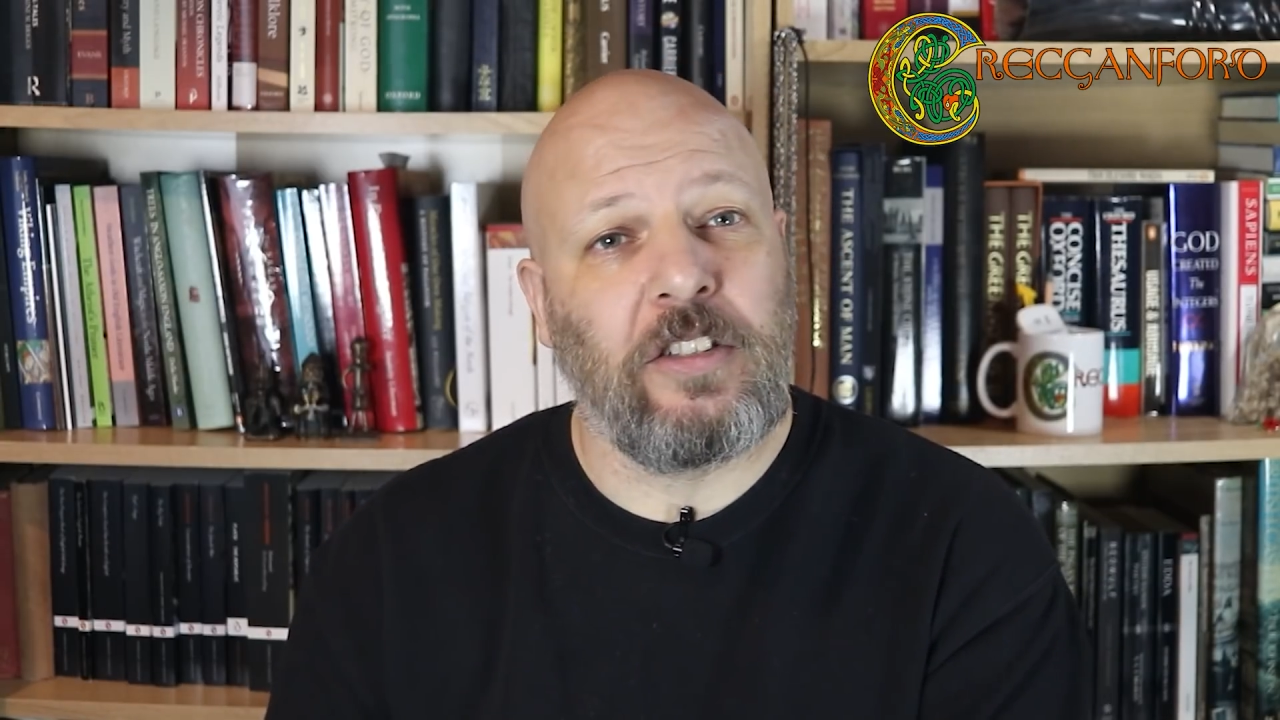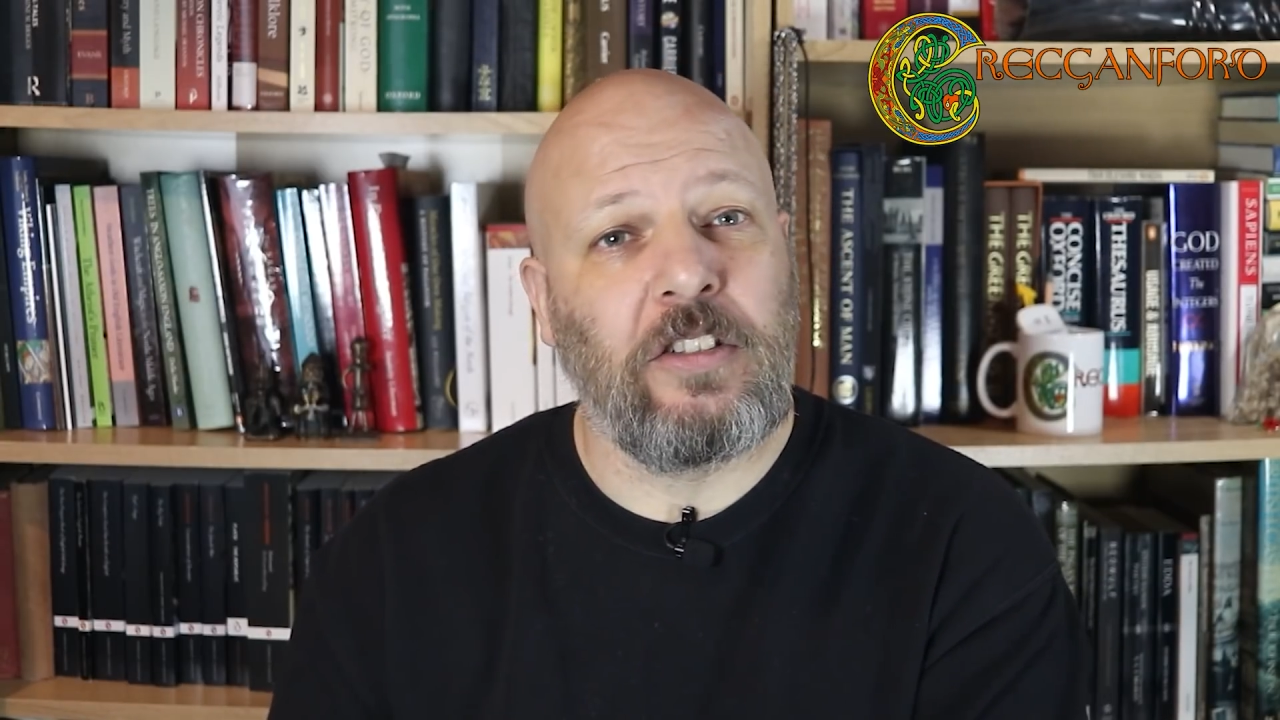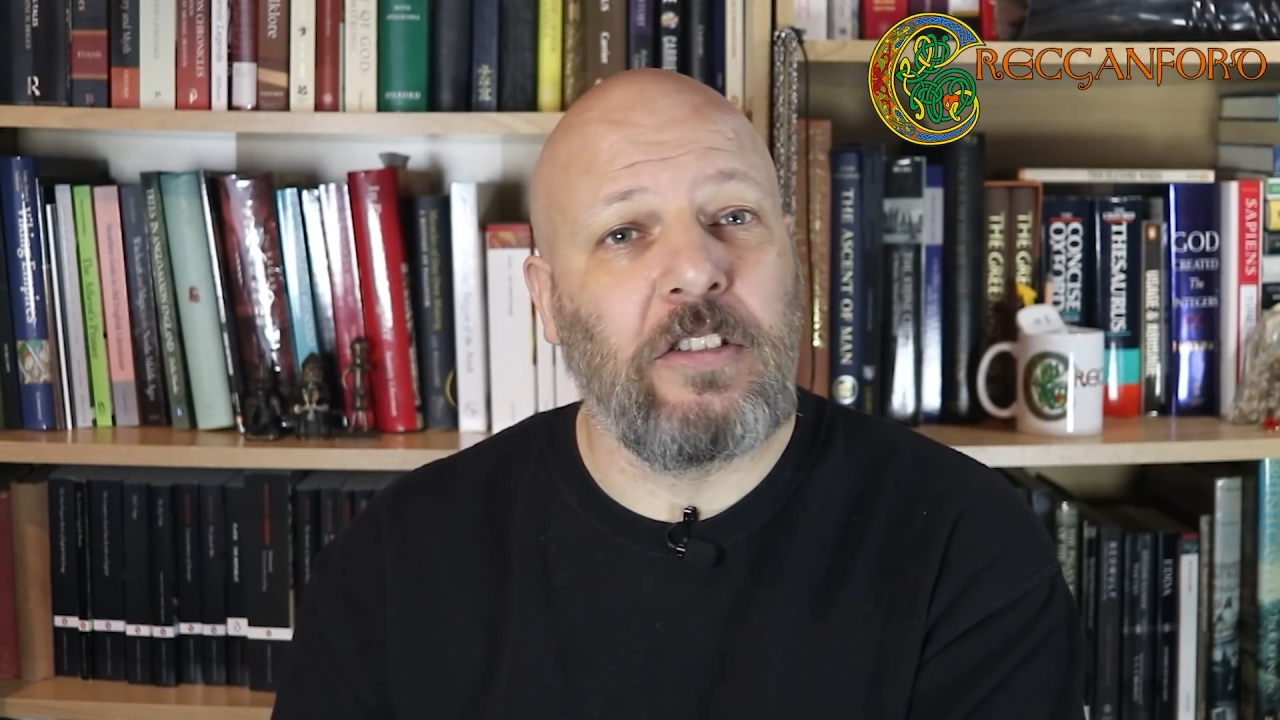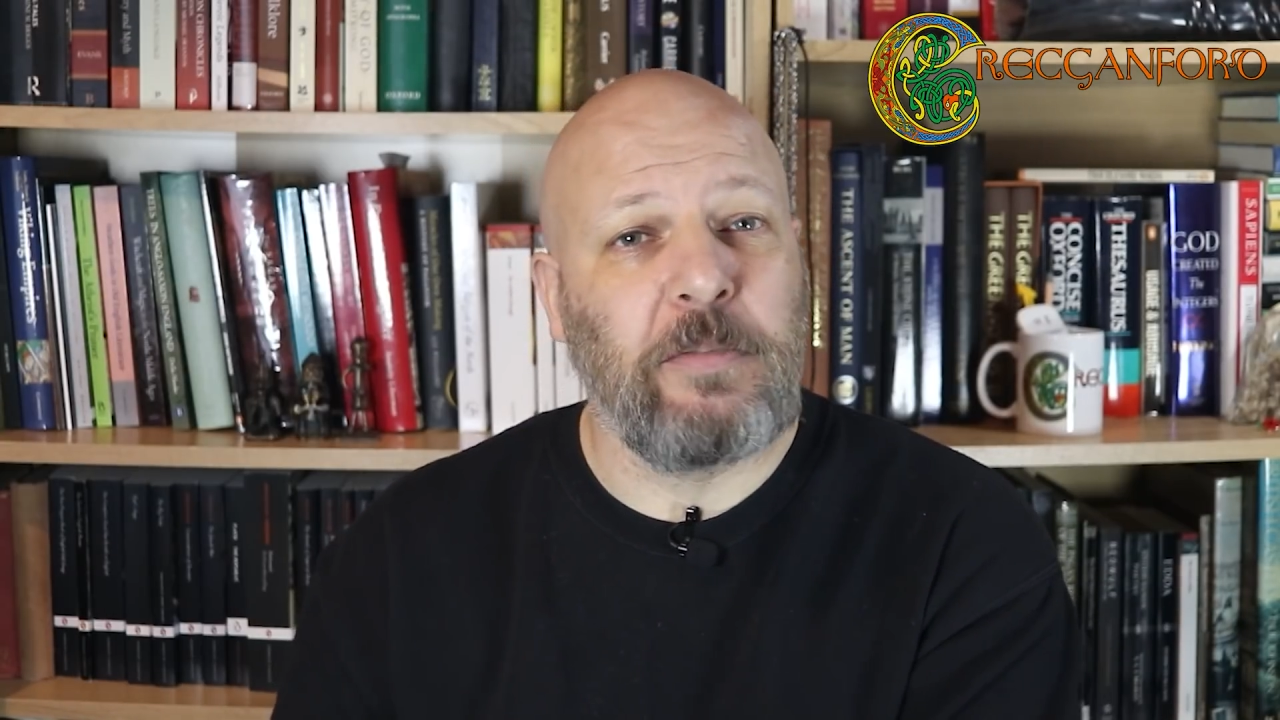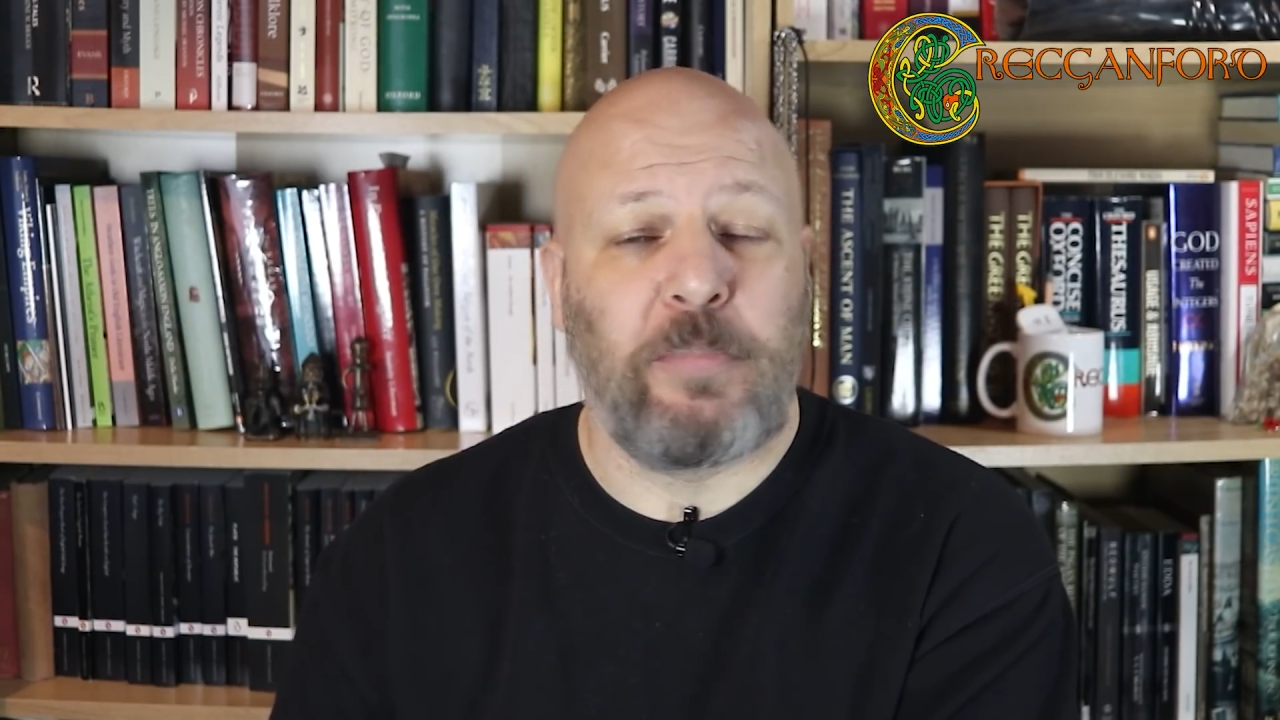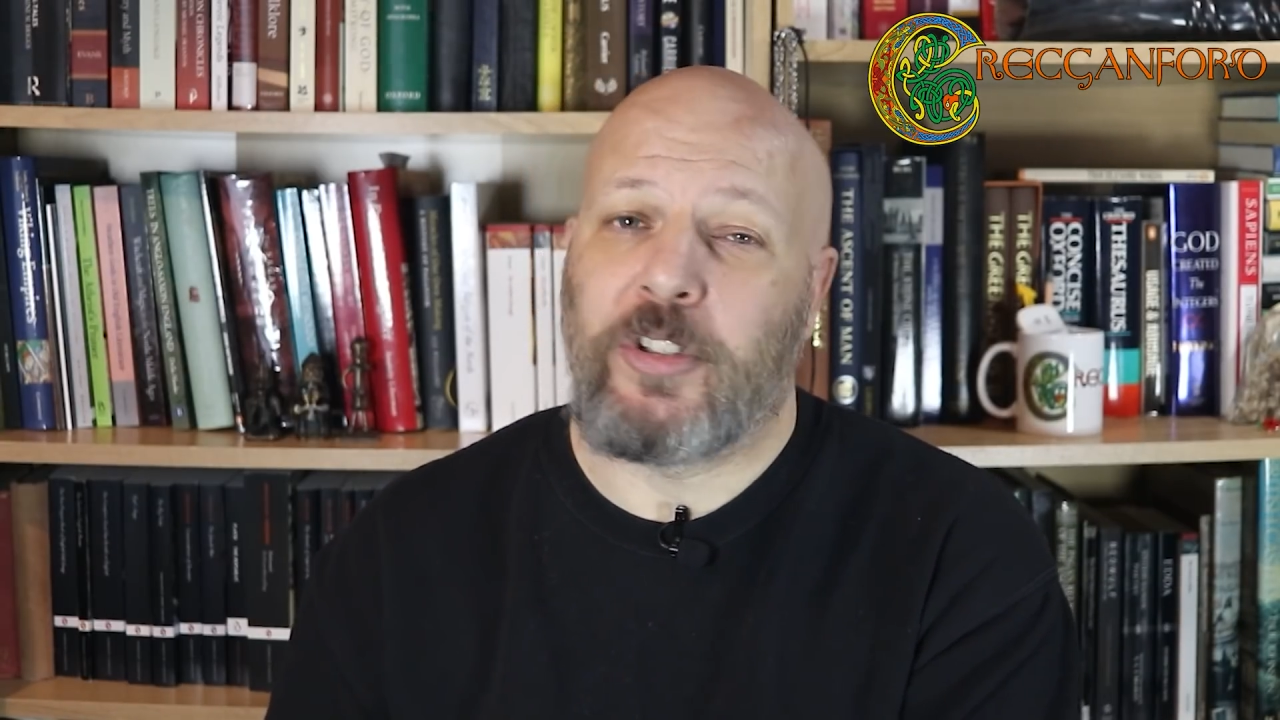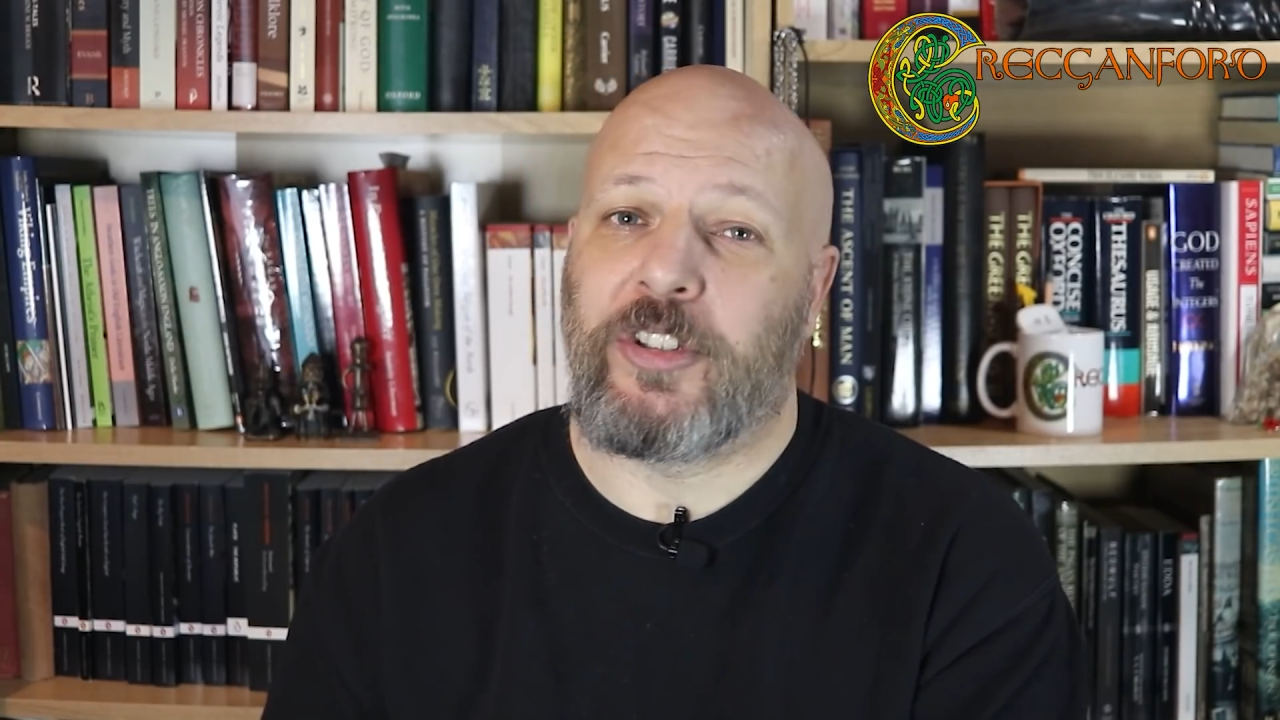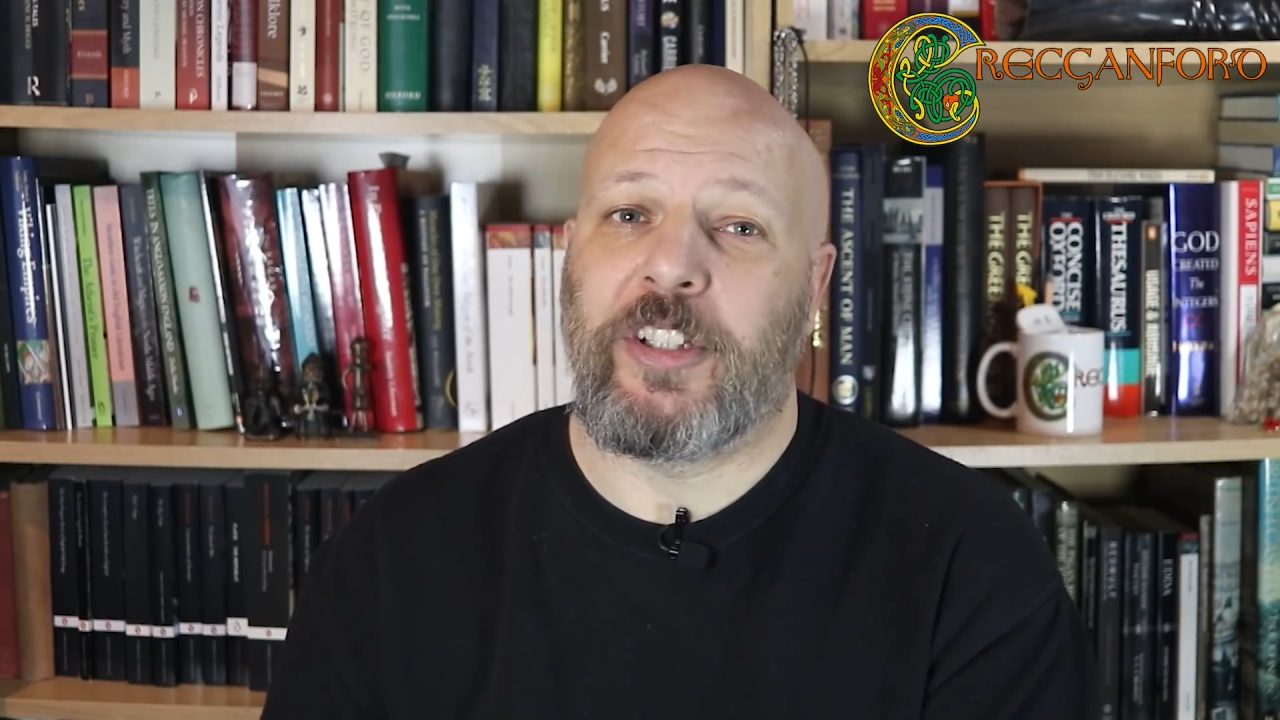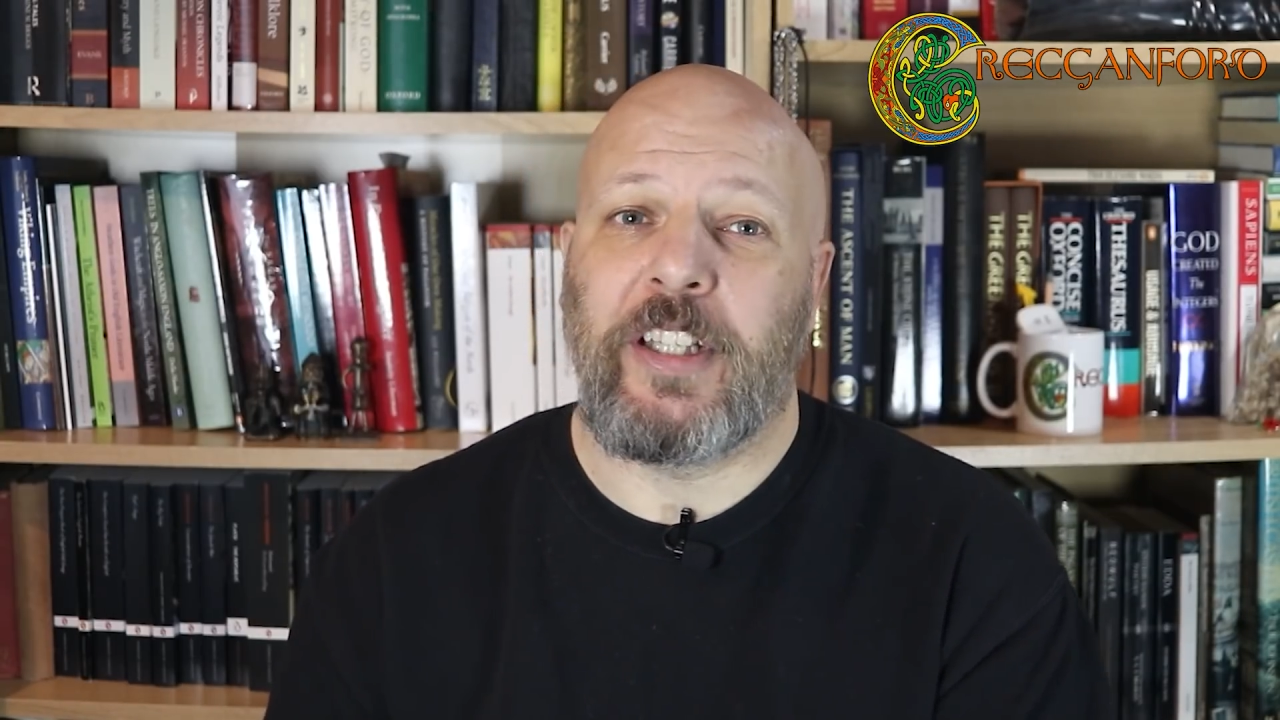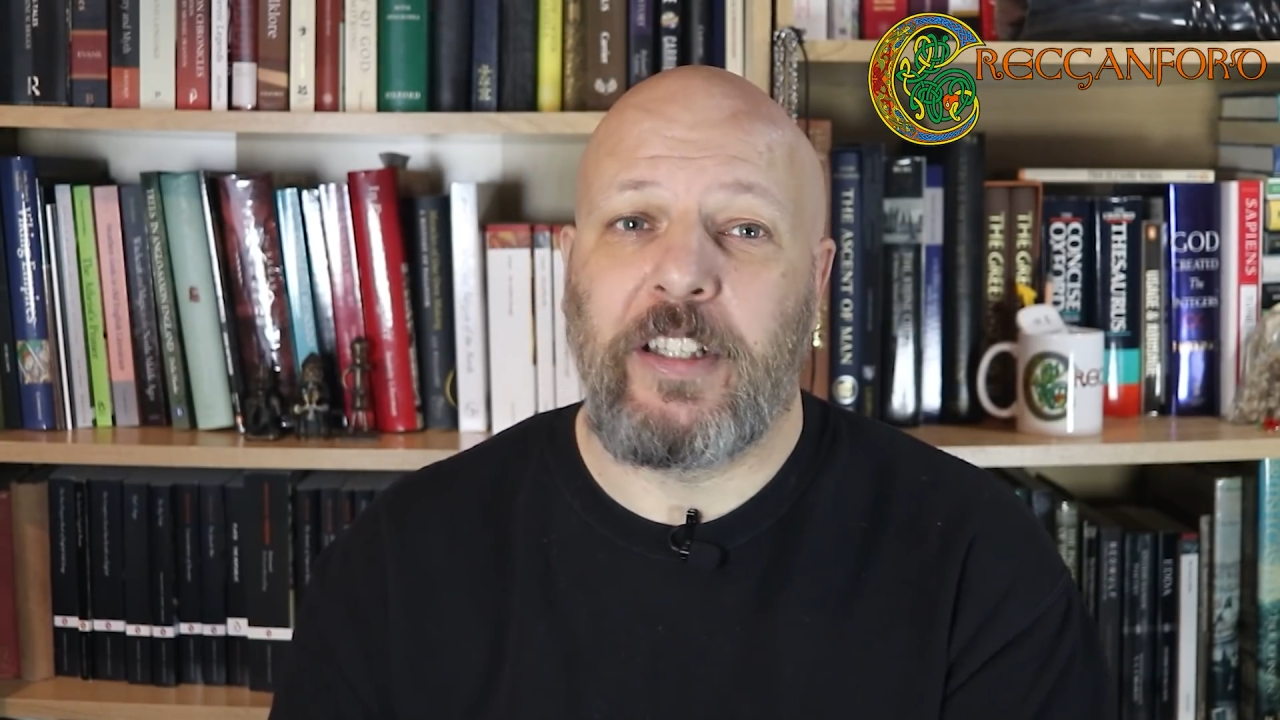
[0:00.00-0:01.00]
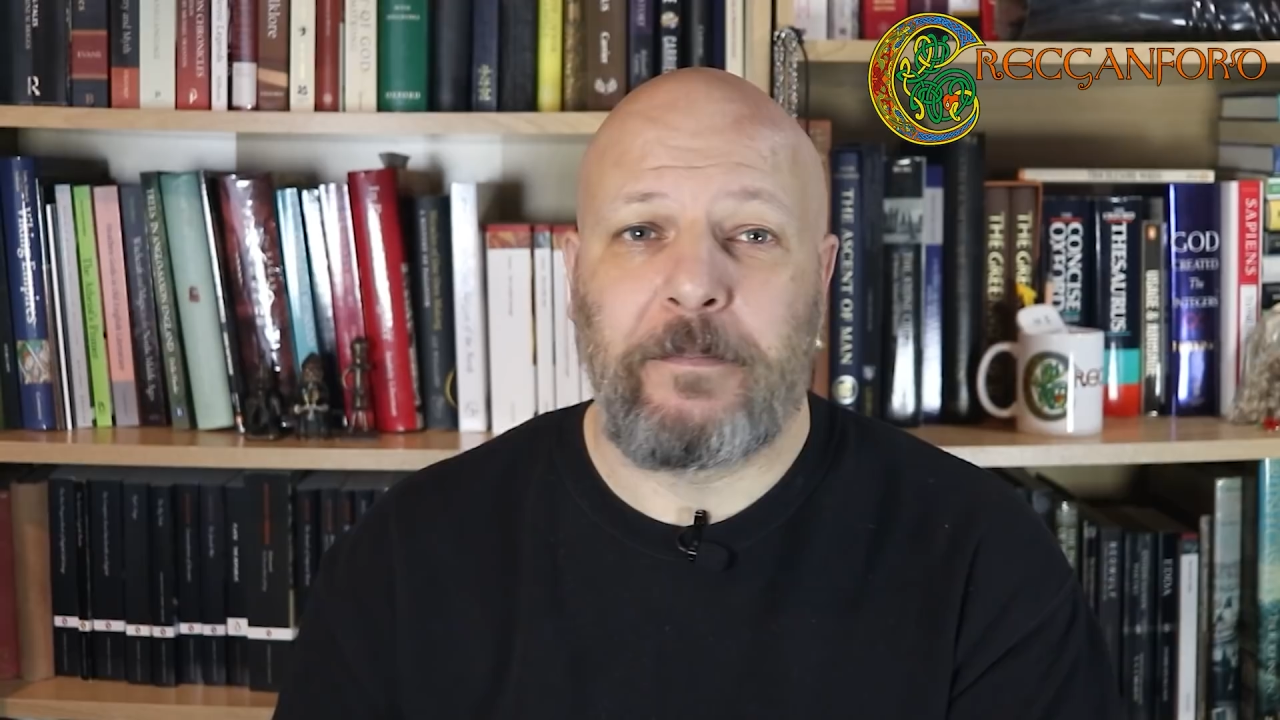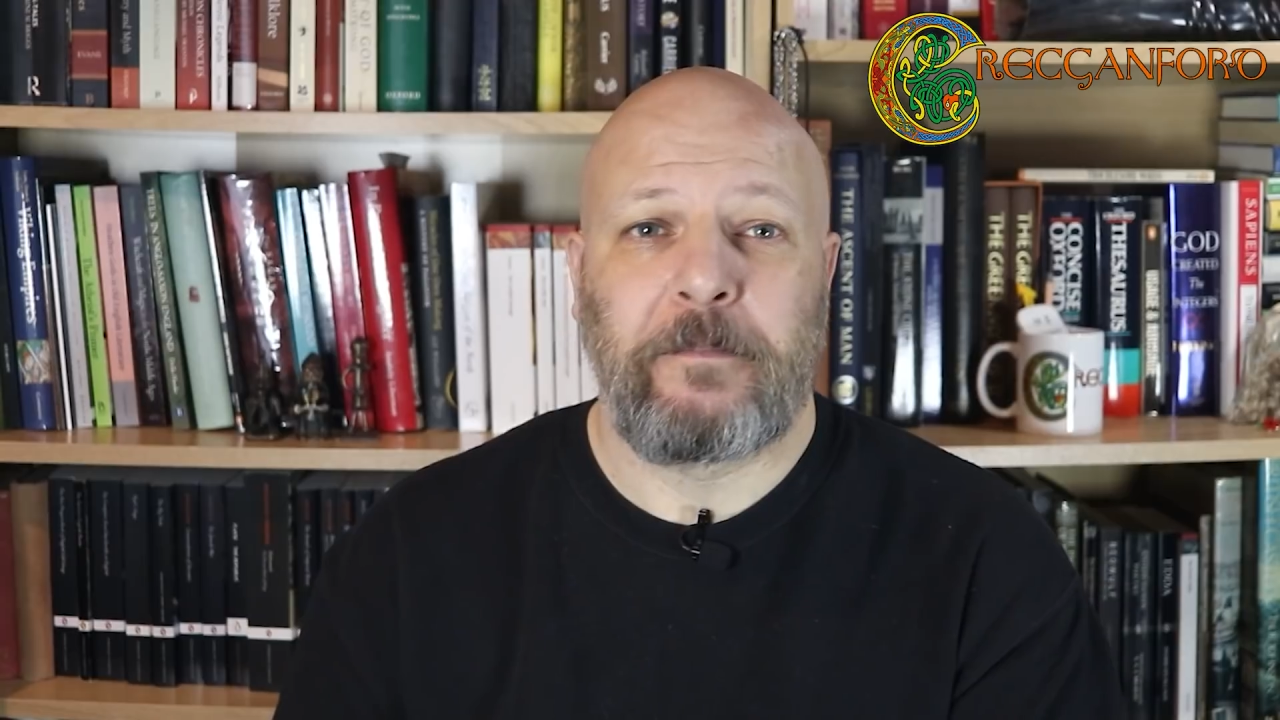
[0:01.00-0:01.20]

Gullinbursti.